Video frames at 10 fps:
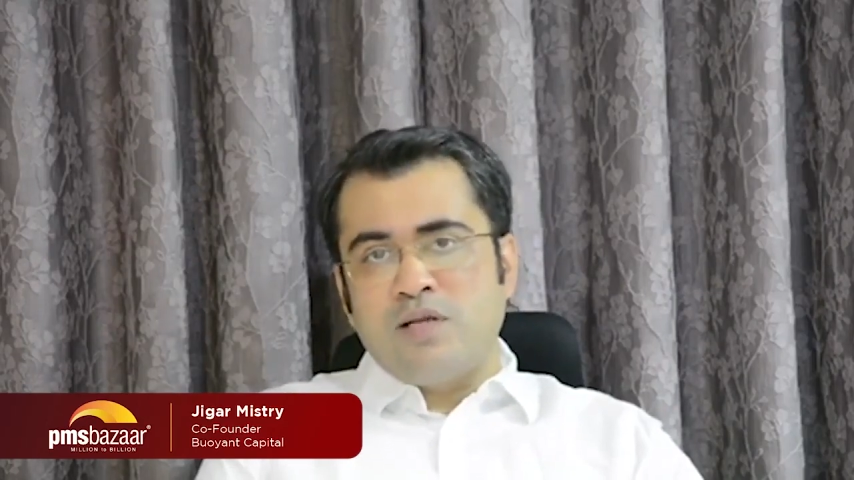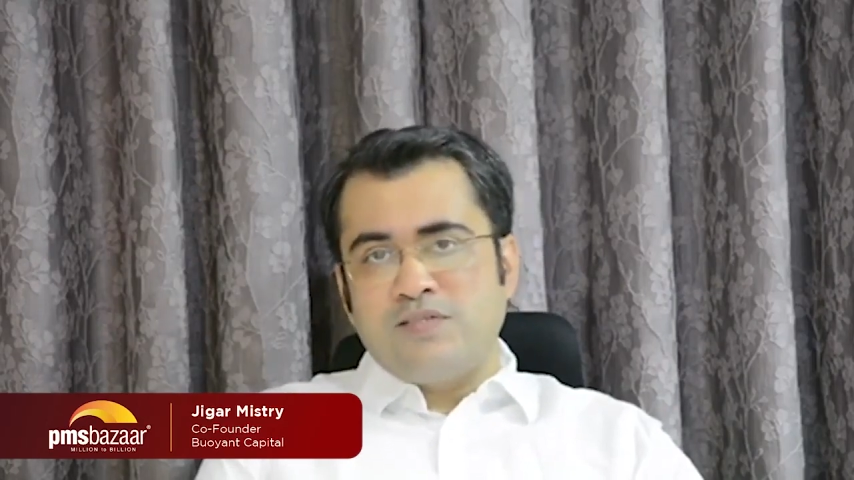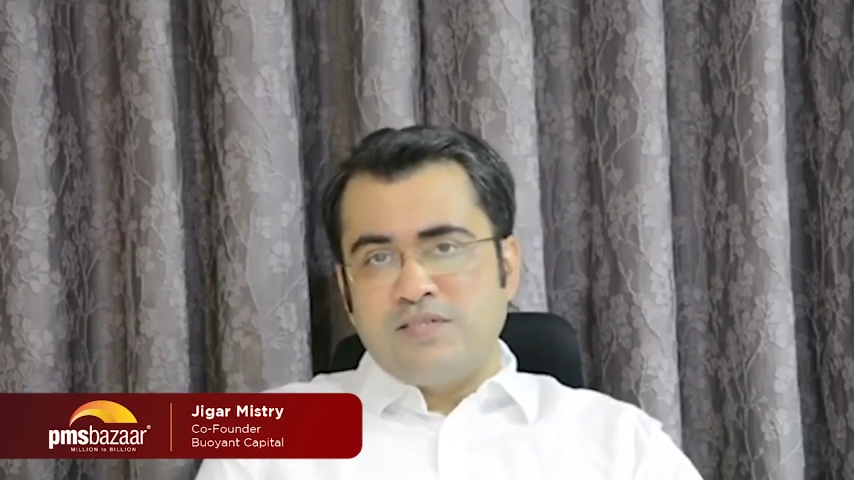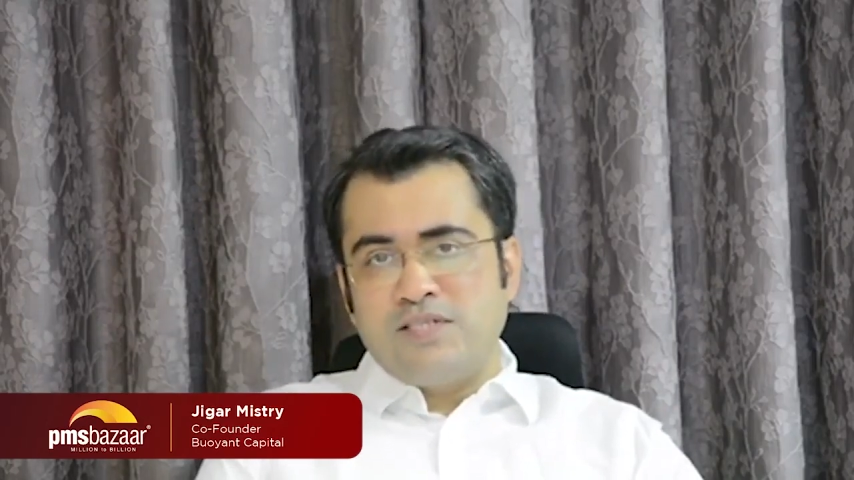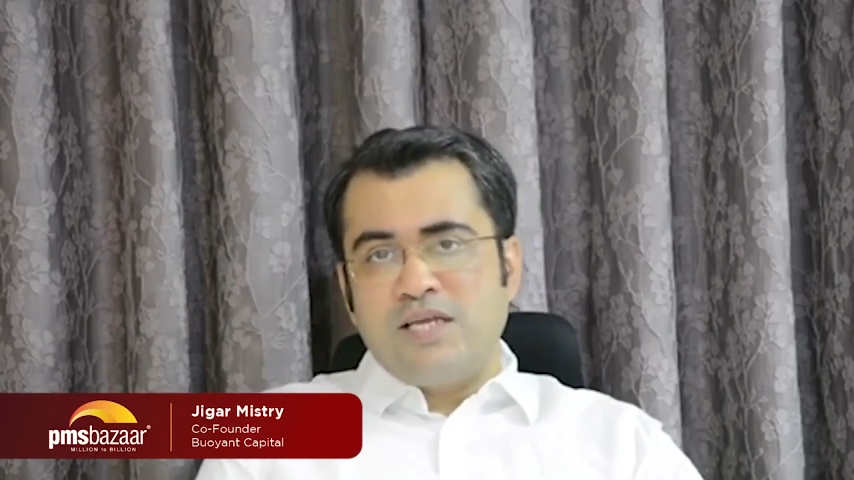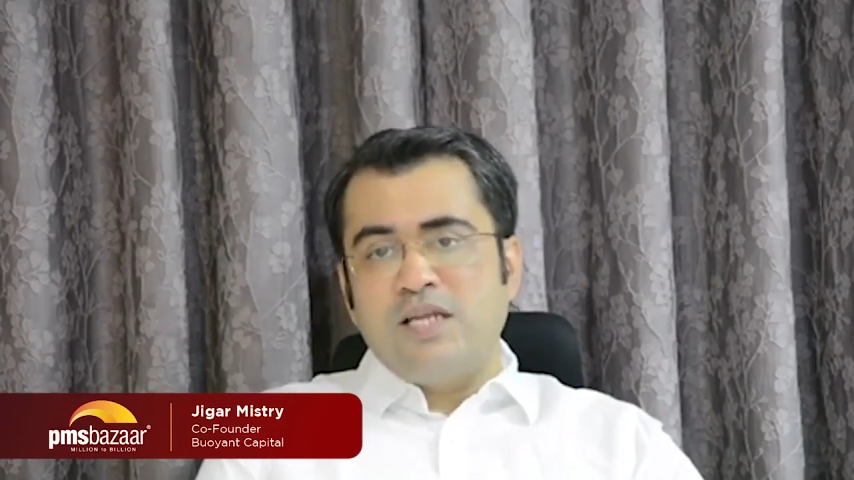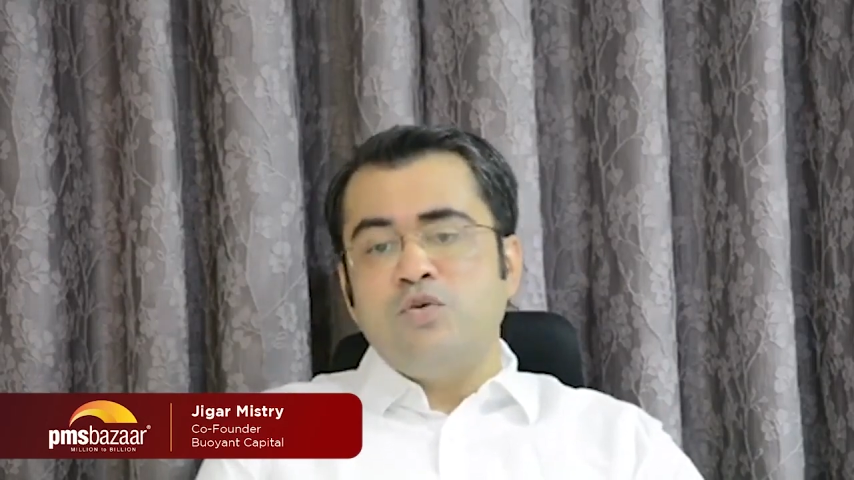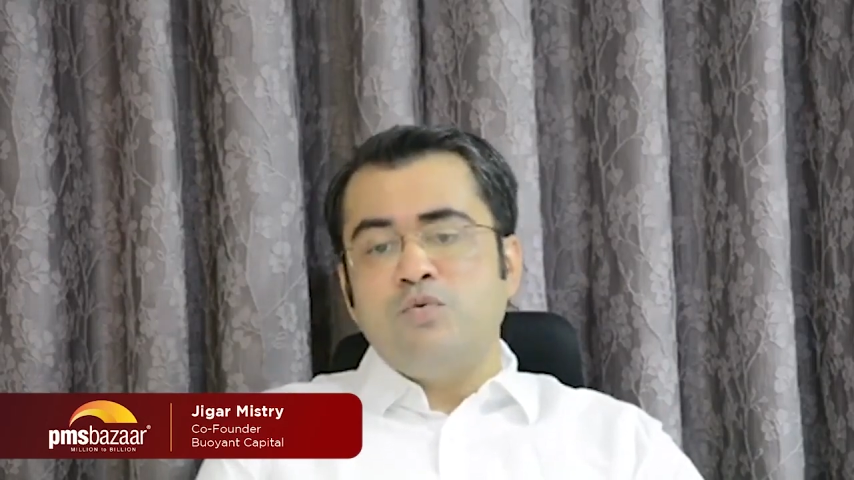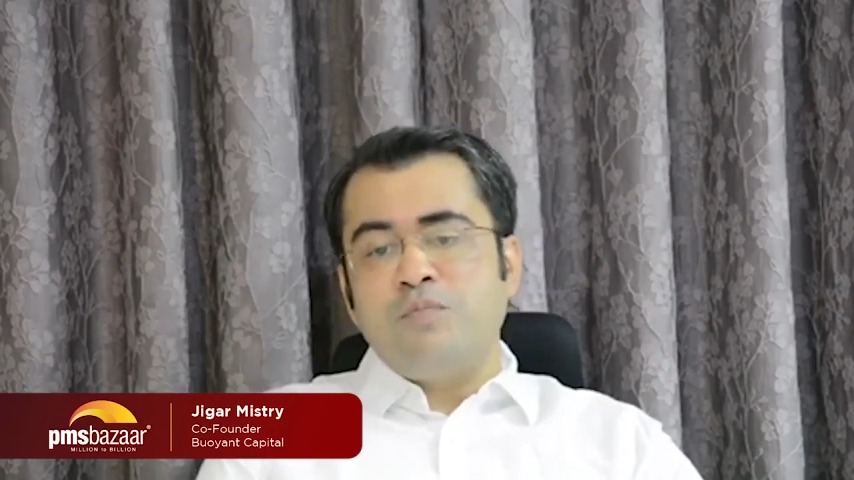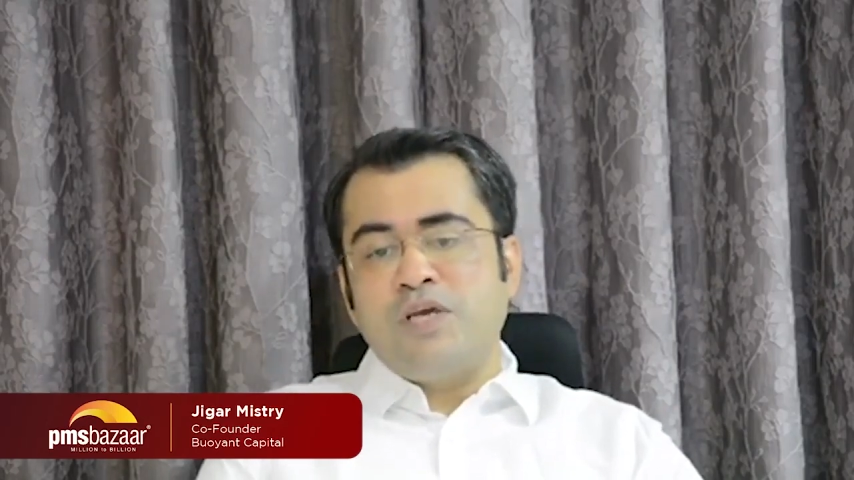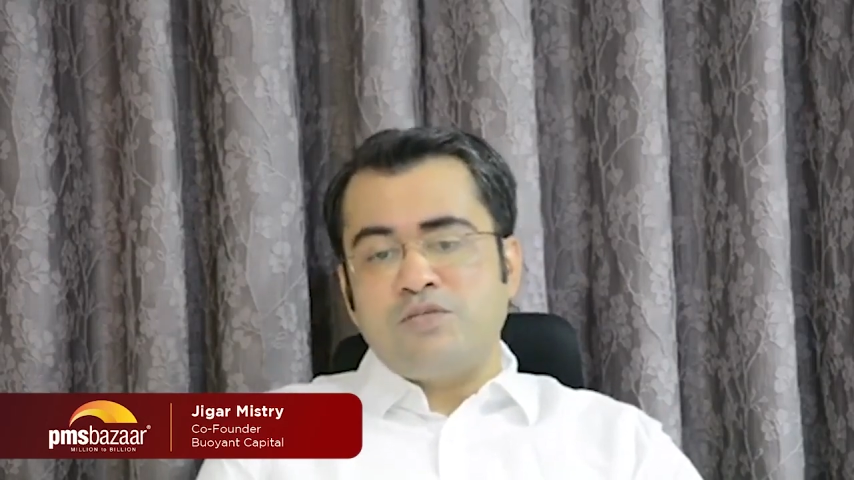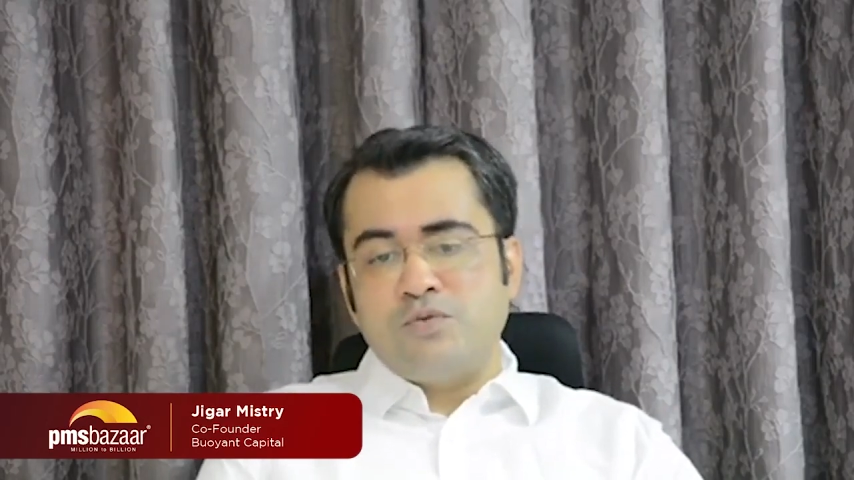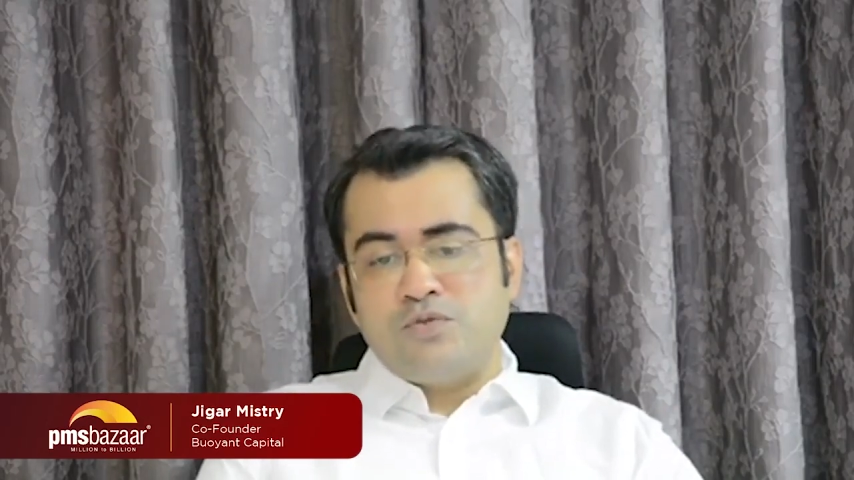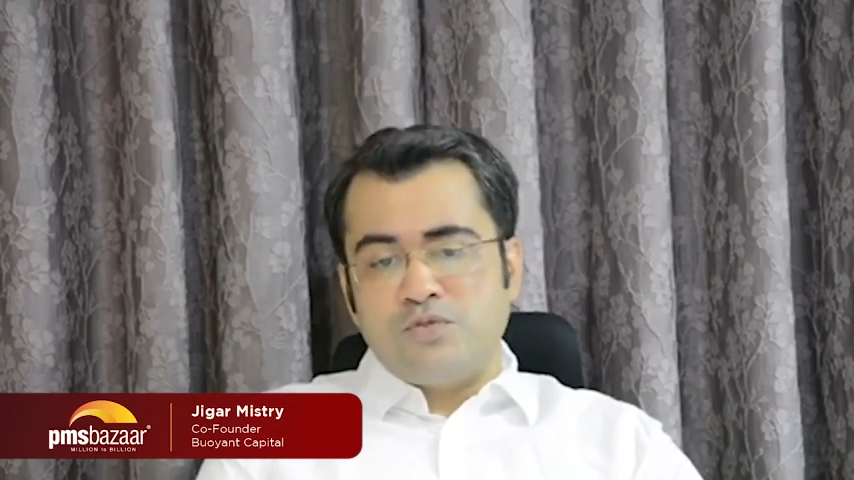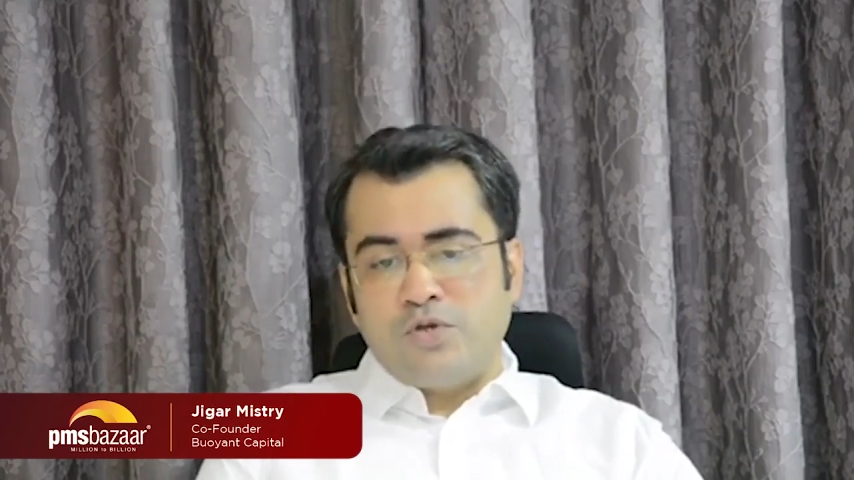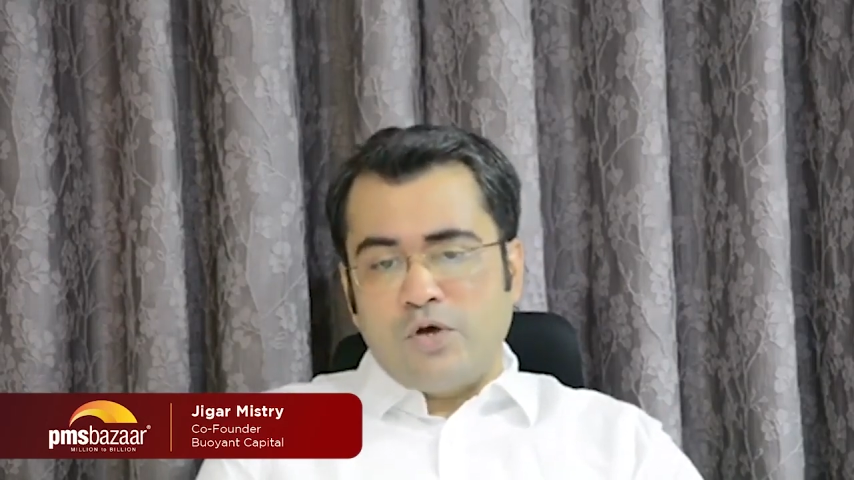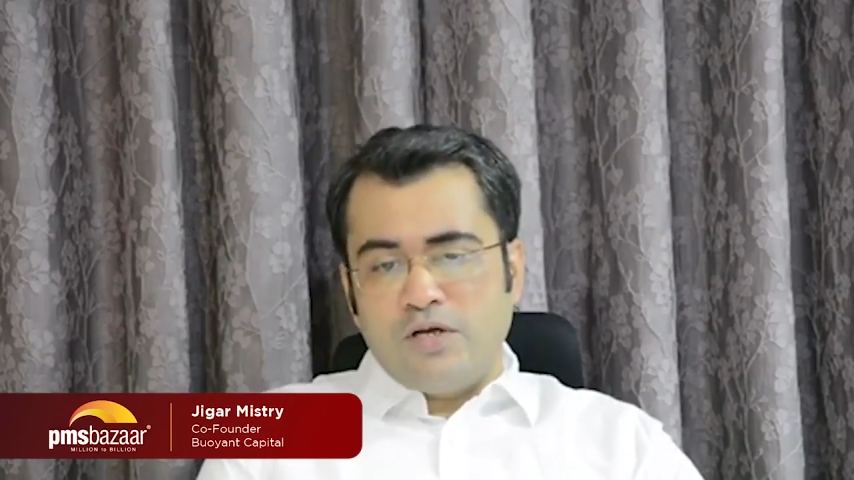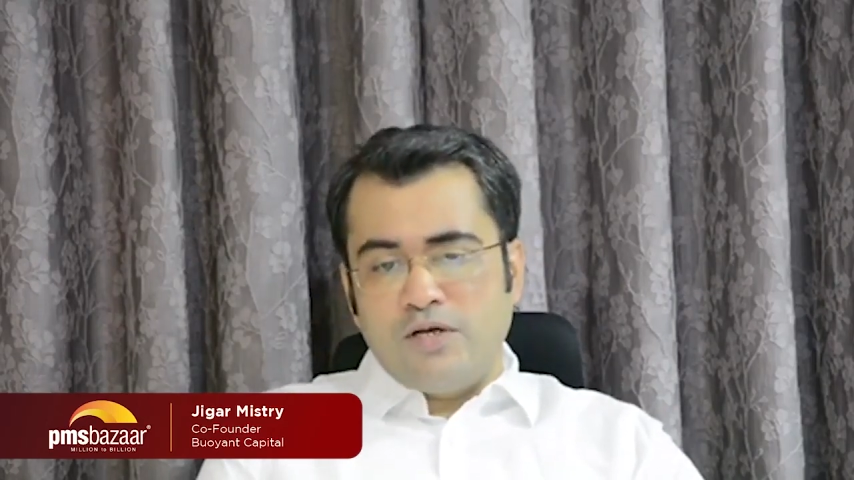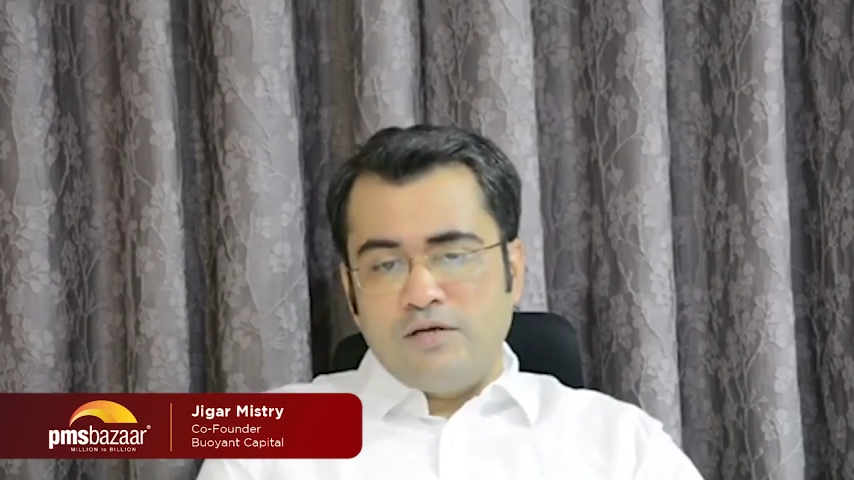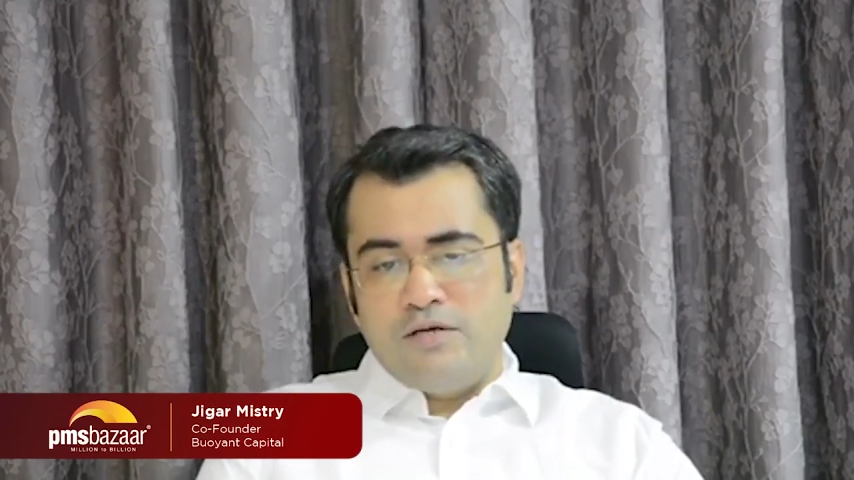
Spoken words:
doesn't kill you makes you stronger.